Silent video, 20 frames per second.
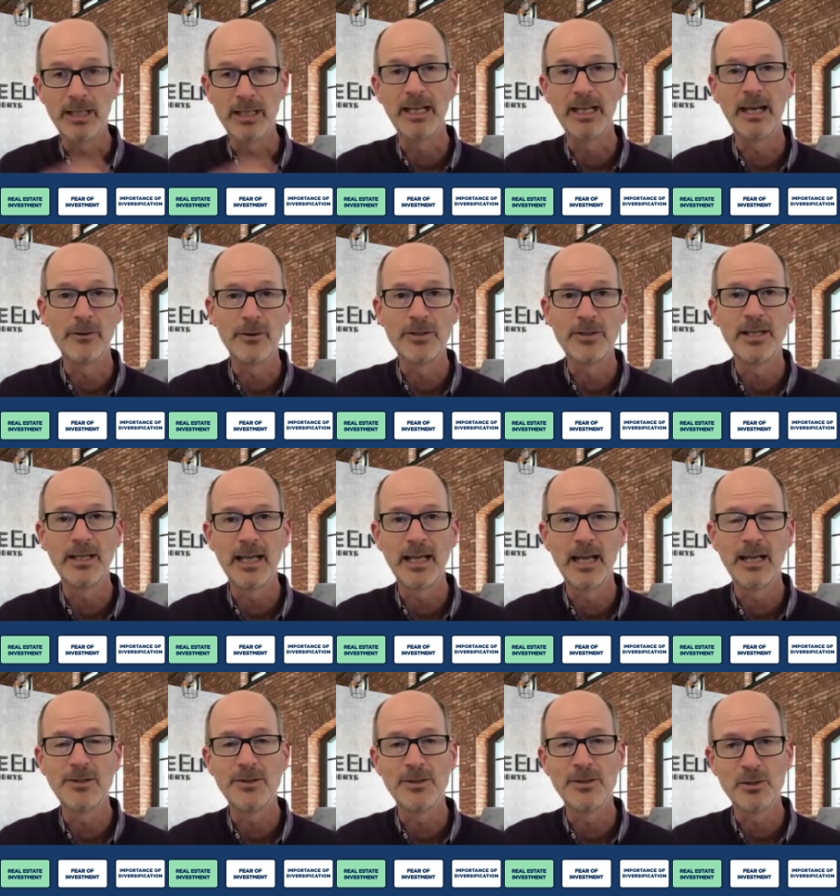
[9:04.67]
putting together
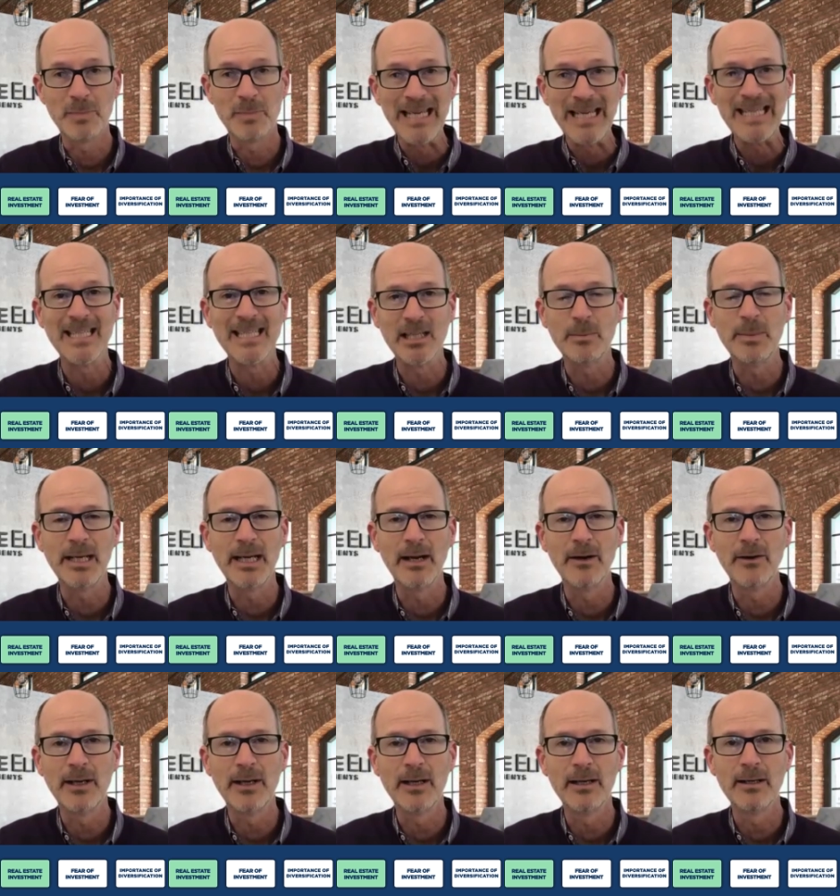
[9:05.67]
syndications based in the
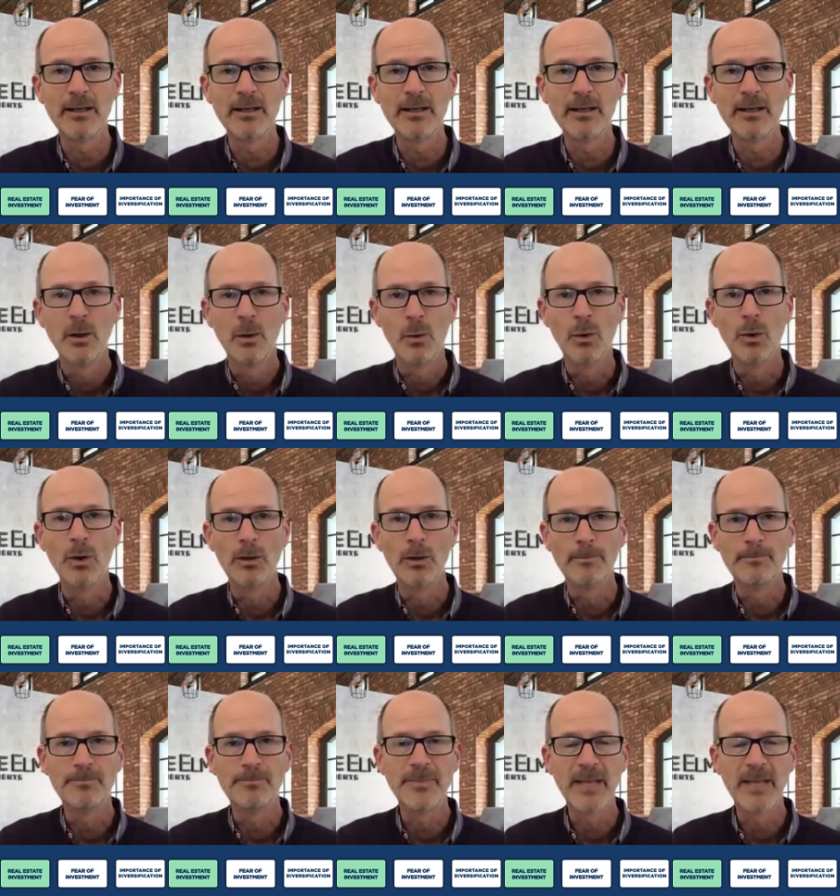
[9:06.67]
Bay Area
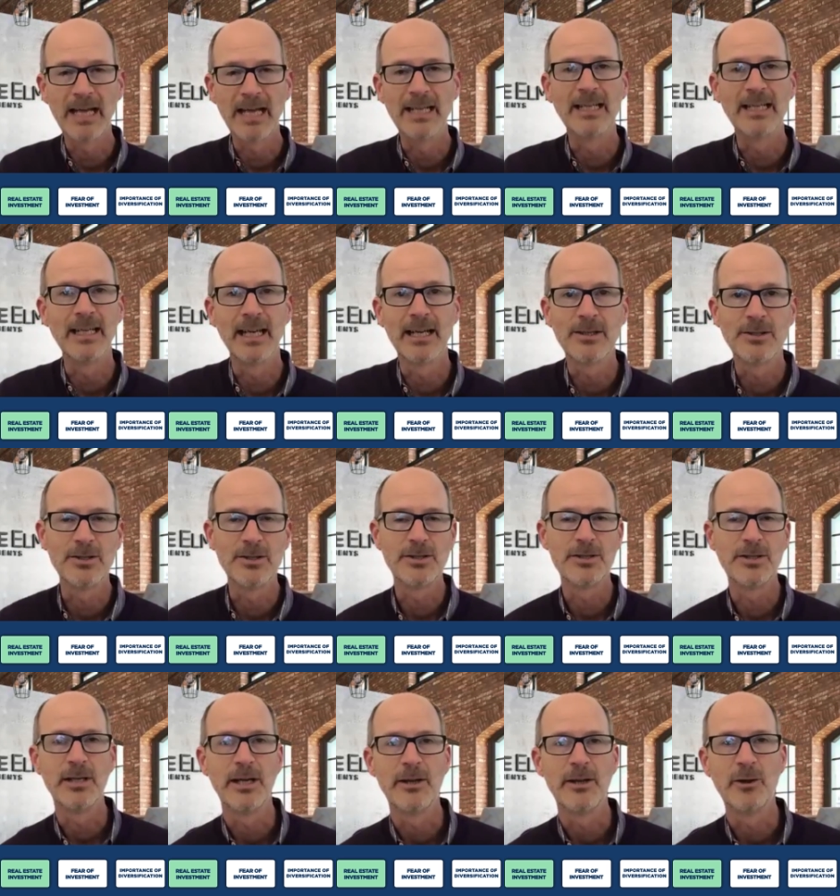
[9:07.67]
or had
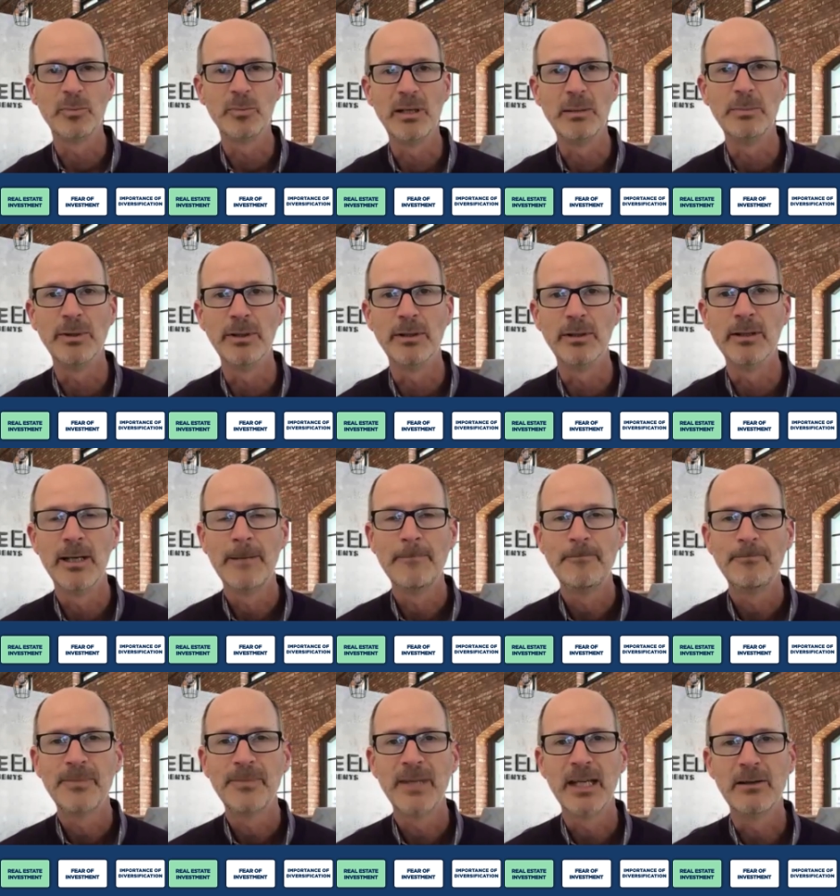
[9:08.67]
connections to other people
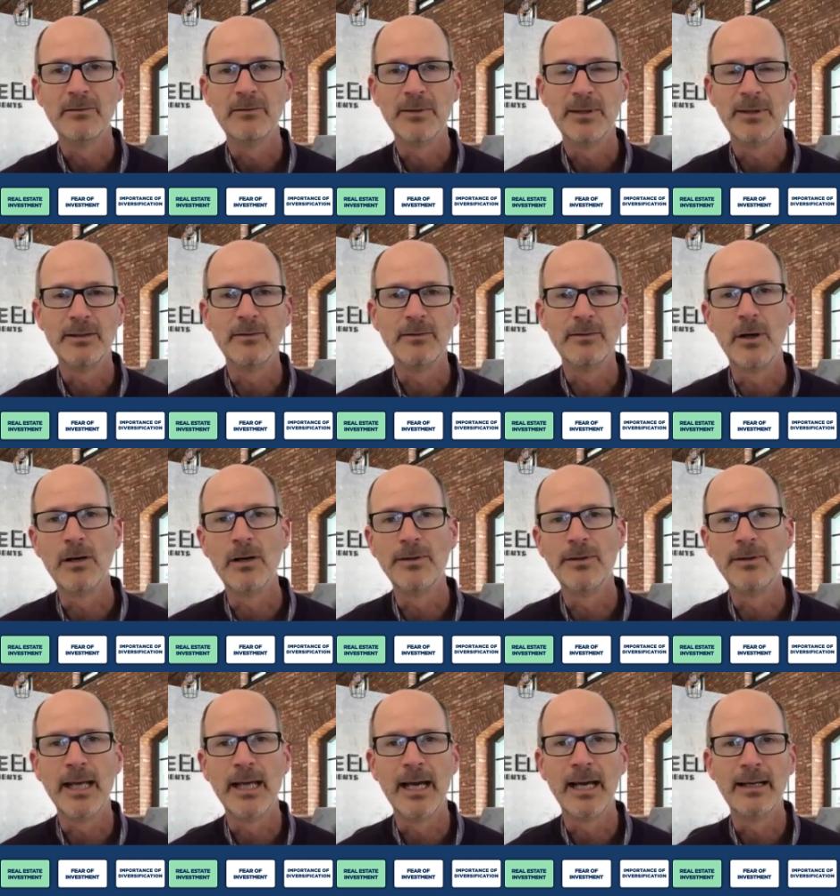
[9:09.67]
in,
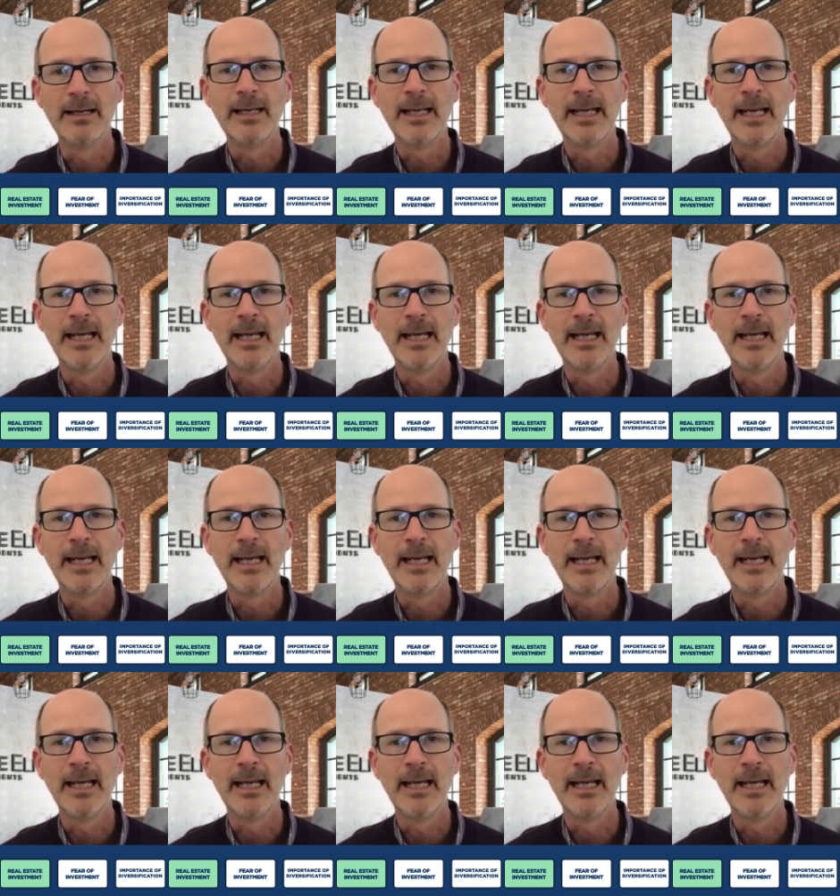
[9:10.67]
involved in that.